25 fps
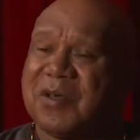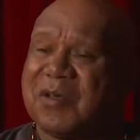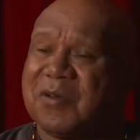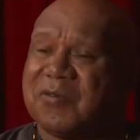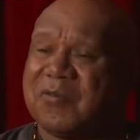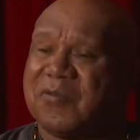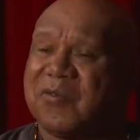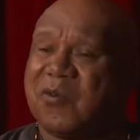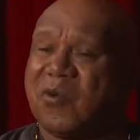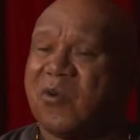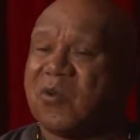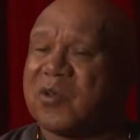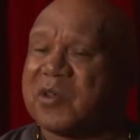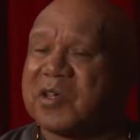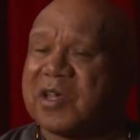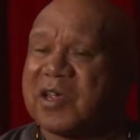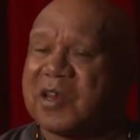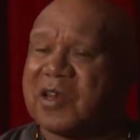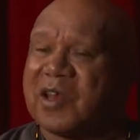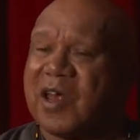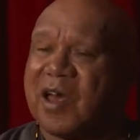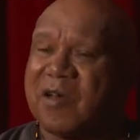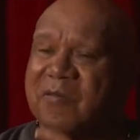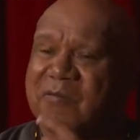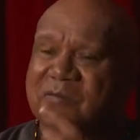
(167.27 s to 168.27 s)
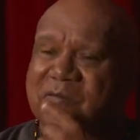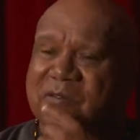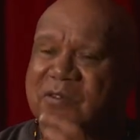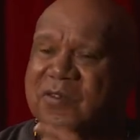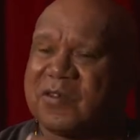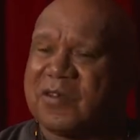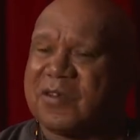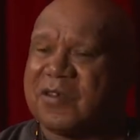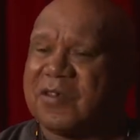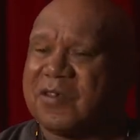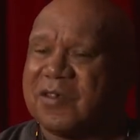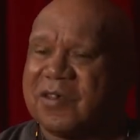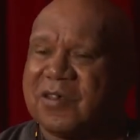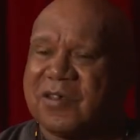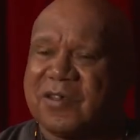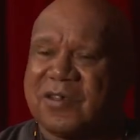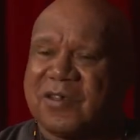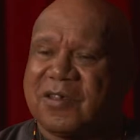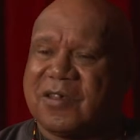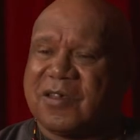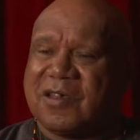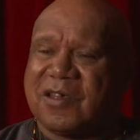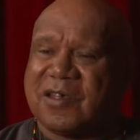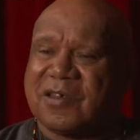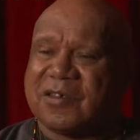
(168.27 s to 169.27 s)
falling in love
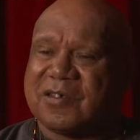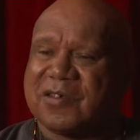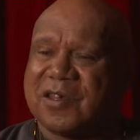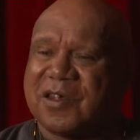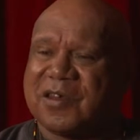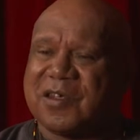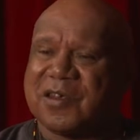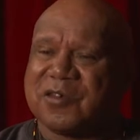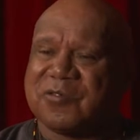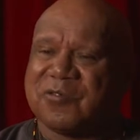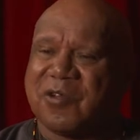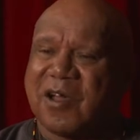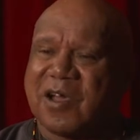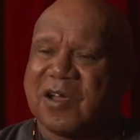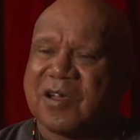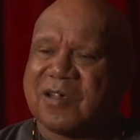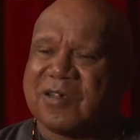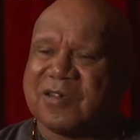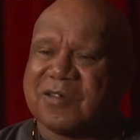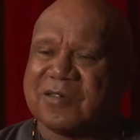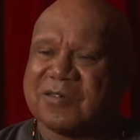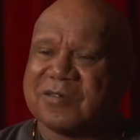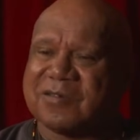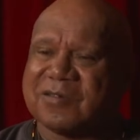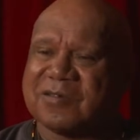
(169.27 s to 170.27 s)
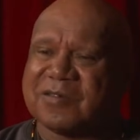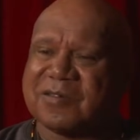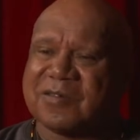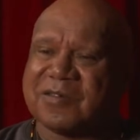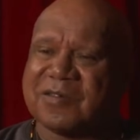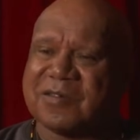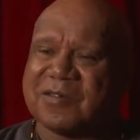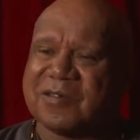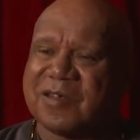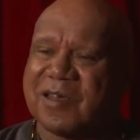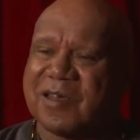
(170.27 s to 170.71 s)
and getting drunk, and